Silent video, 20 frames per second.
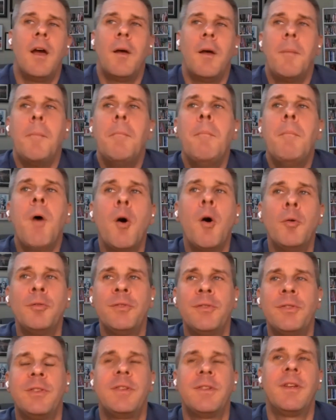
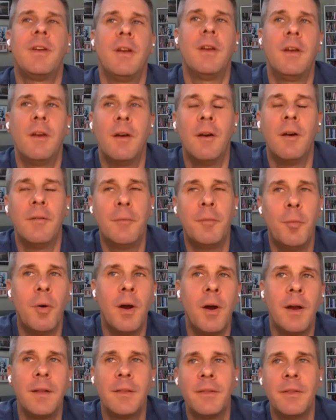Most of
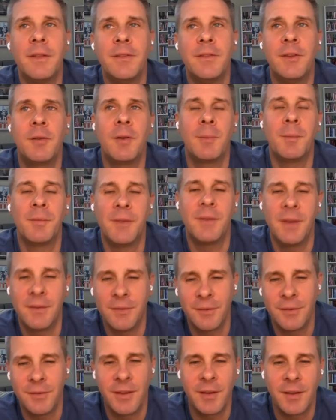what Lindsey Graham
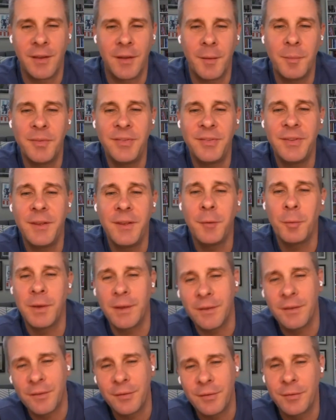says is like
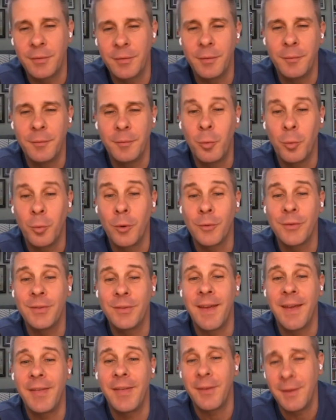obsequious word
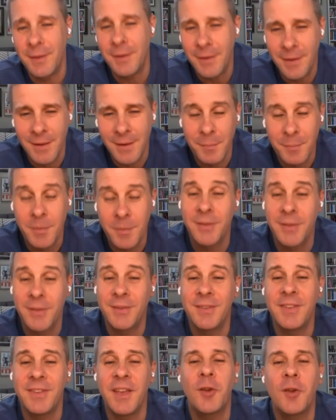salad, but this
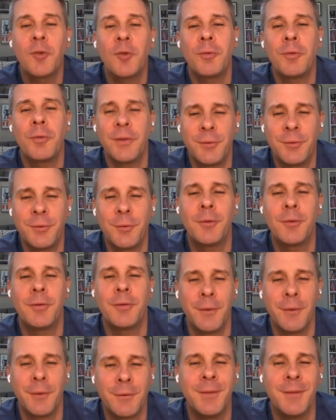is a crystal
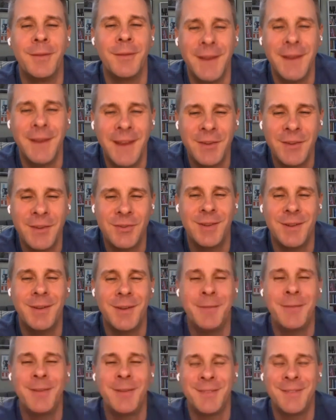clear delineation
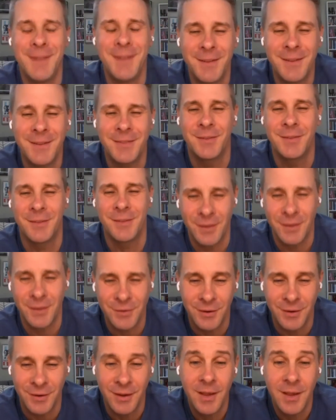of the stakes in this election.